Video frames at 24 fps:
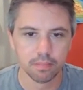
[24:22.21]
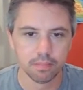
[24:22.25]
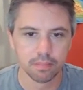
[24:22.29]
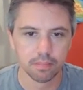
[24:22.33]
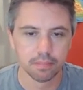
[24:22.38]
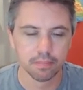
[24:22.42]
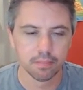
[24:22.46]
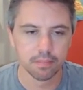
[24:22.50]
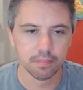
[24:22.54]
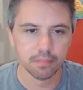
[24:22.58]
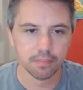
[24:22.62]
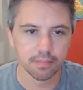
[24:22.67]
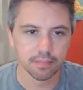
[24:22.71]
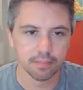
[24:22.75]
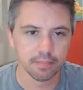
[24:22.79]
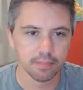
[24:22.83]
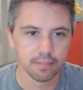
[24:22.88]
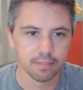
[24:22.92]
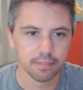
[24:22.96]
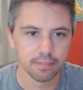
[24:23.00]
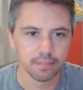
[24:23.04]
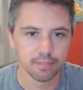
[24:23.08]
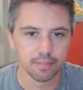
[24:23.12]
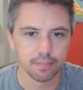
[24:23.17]

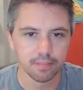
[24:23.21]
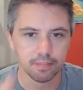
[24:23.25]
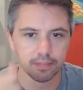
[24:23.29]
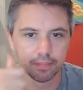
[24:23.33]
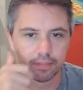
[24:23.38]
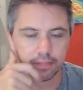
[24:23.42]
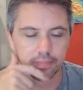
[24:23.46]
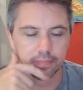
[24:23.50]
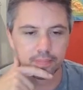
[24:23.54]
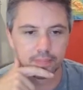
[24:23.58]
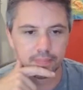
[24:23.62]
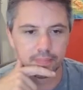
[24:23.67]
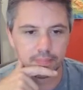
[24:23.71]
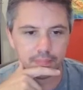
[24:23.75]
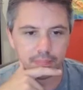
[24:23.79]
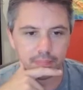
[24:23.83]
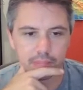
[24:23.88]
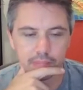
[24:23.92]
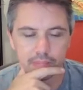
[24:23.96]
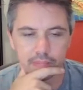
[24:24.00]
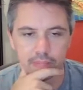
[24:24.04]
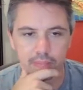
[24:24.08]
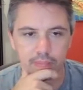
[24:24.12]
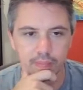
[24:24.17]

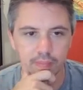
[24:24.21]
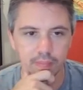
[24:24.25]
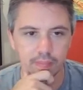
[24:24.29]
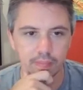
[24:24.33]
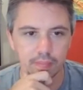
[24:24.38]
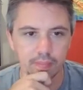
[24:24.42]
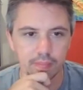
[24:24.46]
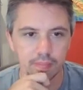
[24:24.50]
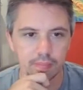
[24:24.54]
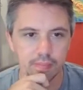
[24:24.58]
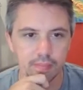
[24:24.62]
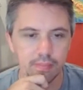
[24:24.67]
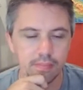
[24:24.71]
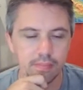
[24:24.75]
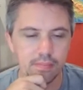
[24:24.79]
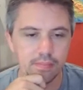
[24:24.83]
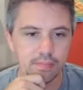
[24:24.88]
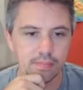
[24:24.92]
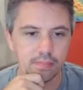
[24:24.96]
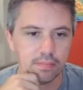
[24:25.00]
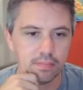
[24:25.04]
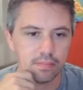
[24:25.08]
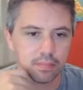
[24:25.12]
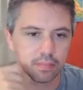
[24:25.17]

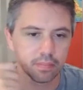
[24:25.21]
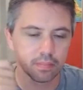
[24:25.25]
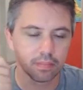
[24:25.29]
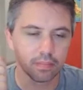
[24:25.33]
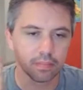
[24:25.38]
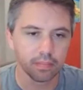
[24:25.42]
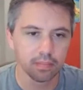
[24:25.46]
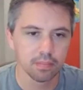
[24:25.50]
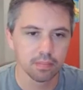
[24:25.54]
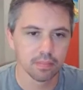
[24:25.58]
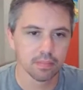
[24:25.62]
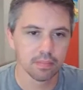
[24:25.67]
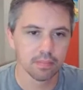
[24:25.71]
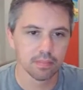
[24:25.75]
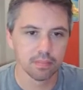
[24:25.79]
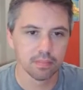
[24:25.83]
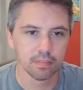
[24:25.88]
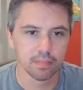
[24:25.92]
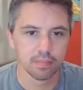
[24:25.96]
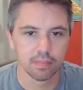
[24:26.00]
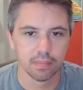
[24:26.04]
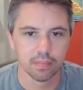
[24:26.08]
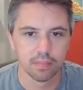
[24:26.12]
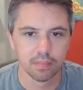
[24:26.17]

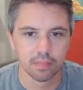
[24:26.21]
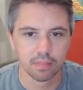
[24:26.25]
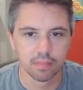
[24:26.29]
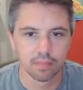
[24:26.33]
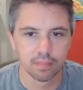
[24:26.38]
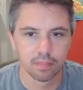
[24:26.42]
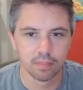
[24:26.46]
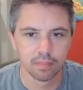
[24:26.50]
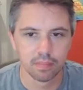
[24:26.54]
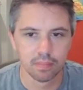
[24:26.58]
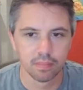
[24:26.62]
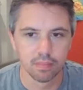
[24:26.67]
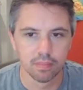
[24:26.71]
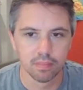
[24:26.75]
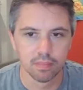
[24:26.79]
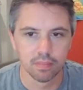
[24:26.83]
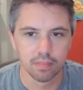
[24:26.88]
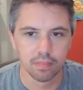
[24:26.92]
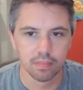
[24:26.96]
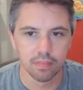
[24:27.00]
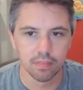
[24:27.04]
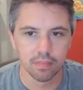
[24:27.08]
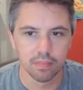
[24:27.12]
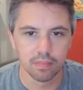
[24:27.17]

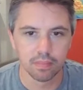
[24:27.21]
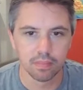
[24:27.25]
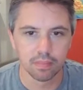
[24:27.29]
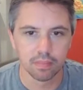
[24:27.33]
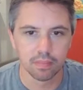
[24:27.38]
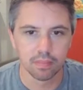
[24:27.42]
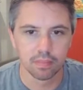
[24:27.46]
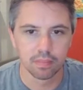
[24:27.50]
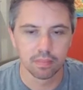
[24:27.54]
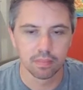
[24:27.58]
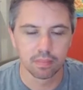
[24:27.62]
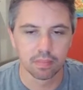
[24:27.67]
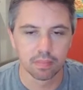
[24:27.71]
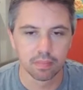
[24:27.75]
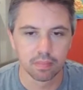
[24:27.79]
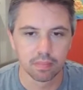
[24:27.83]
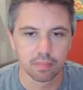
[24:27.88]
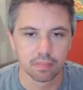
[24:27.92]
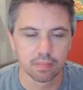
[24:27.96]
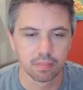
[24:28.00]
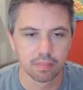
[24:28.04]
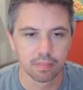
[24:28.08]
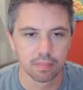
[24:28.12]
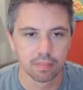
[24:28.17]

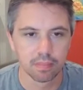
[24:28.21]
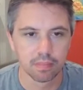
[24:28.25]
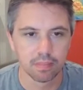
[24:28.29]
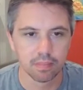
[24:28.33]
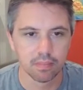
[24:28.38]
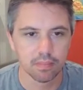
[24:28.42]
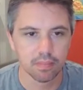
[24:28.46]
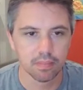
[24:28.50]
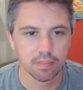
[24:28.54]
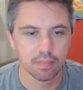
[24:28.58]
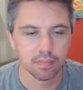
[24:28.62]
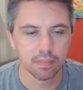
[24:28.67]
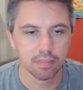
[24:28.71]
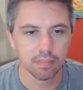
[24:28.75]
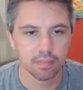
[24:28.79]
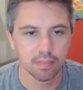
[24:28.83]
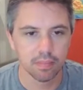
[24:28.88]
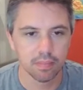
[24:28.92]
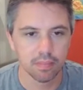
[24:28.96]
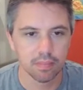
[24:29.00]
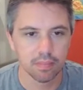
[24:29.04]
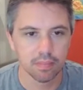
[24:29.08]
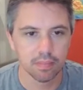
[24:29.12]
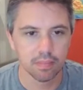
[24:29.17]

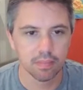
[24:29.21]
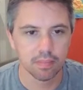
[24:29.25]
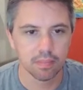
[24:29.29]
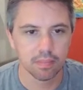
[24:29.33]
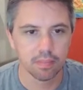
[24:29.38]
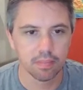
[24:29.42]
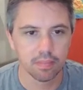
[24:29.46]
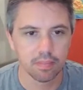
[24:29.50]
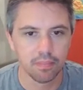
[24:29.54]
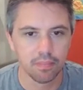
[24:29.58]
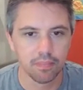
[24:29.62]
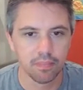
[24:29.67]
No words are spoken by the person on screen.